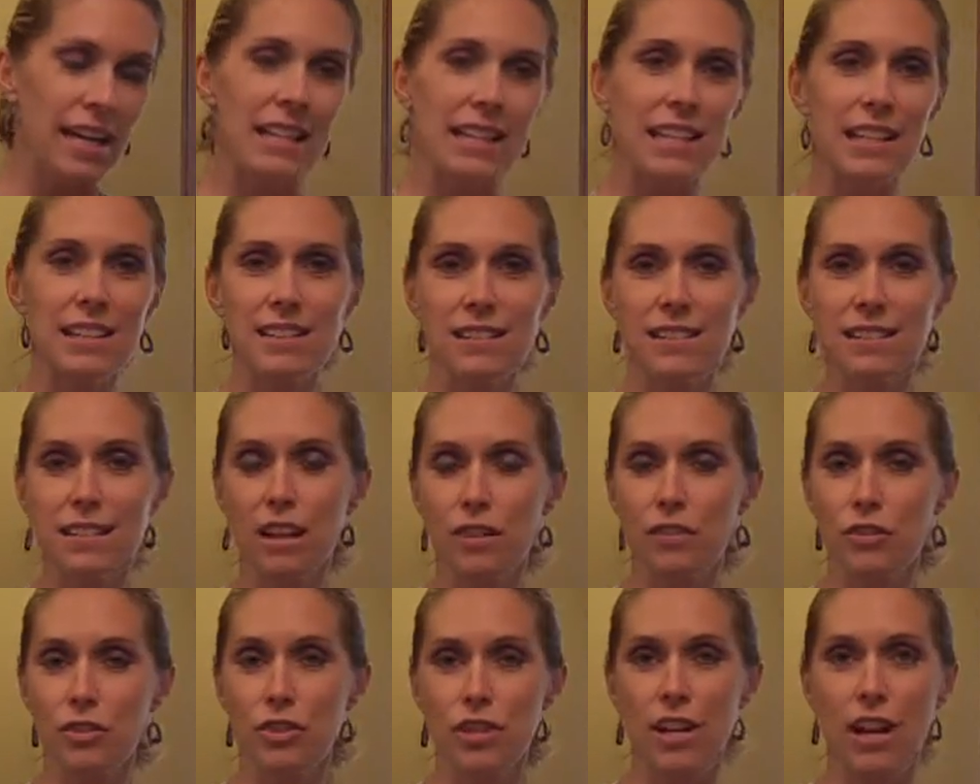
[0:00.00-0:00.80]
These
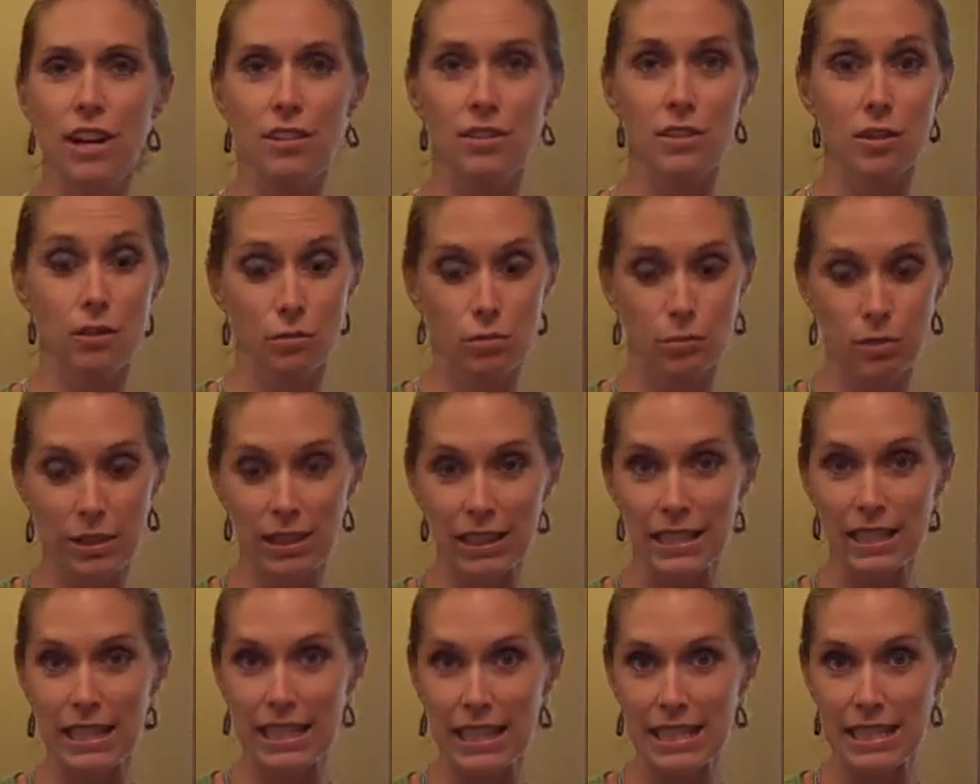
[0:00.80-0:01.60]
stuffed shells are
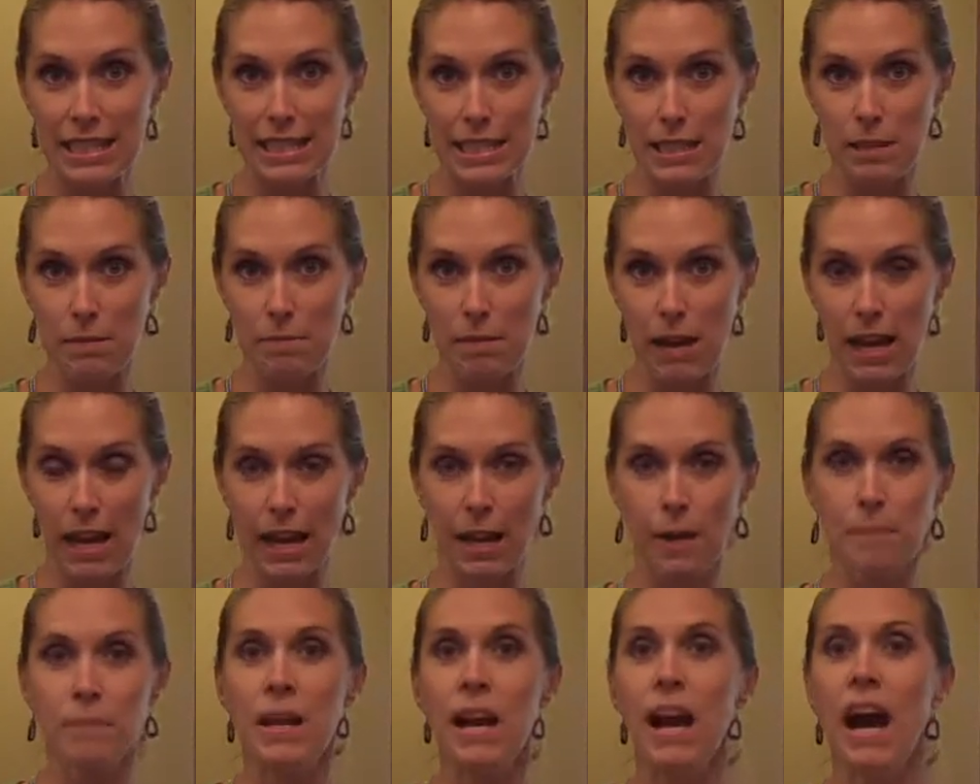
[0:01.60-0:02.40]
really easy to
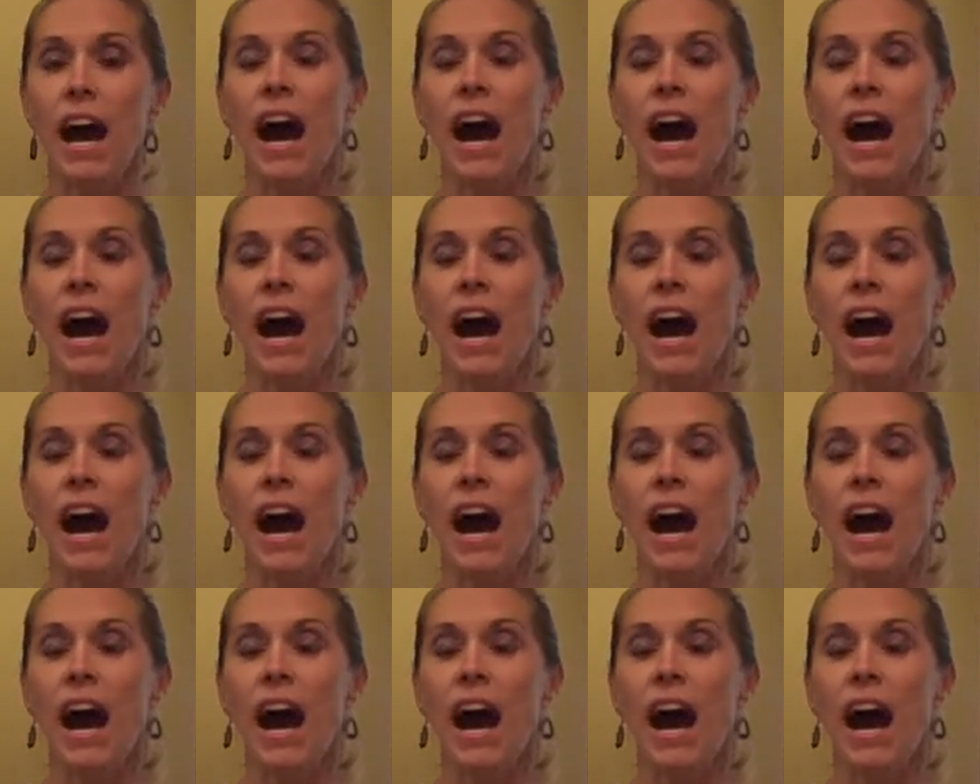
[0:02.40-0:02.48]
make.